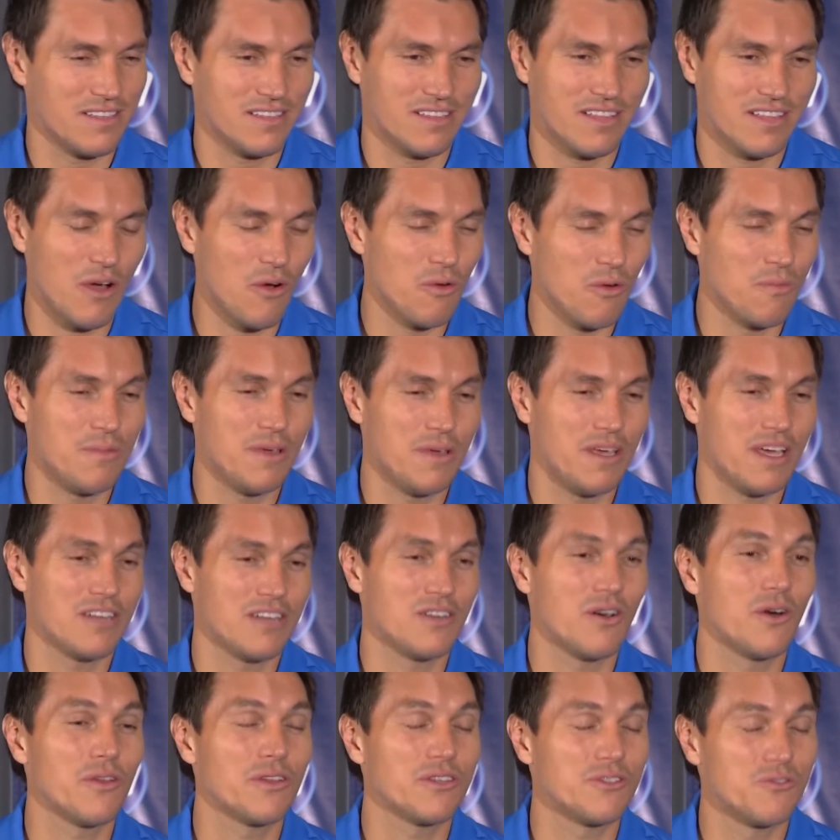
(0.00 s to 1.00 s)
That would be
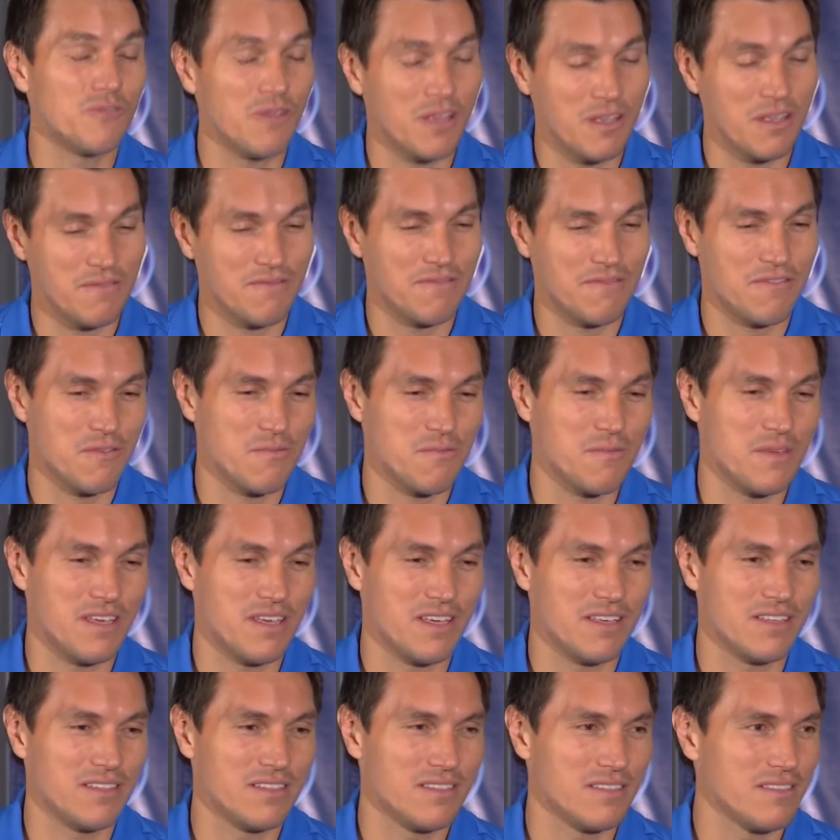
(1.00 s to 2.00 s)
another dream for
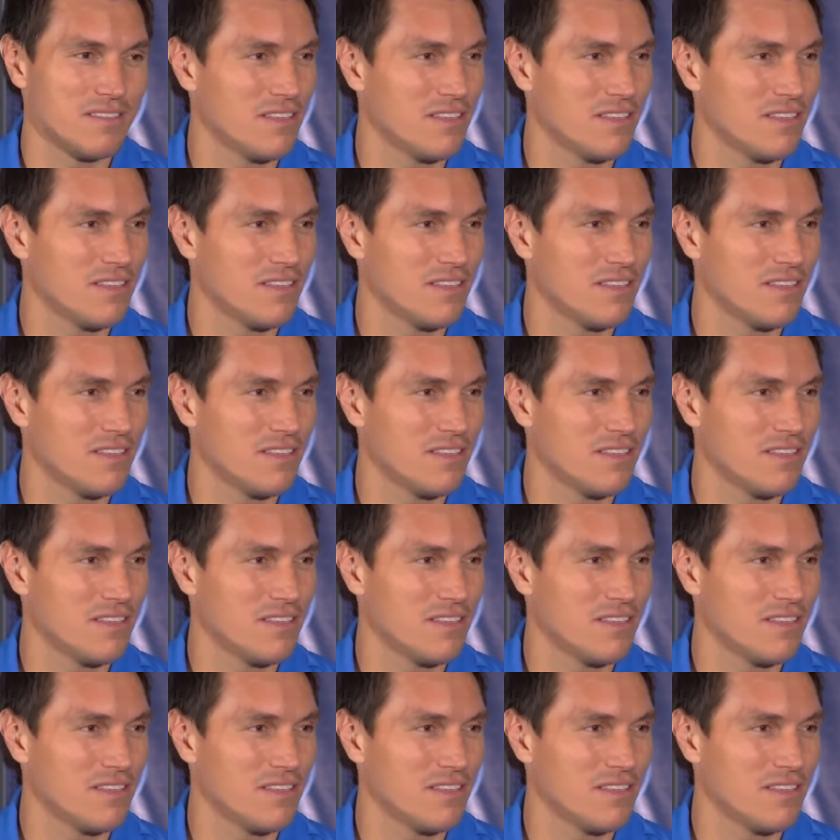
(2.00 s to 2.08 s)
me,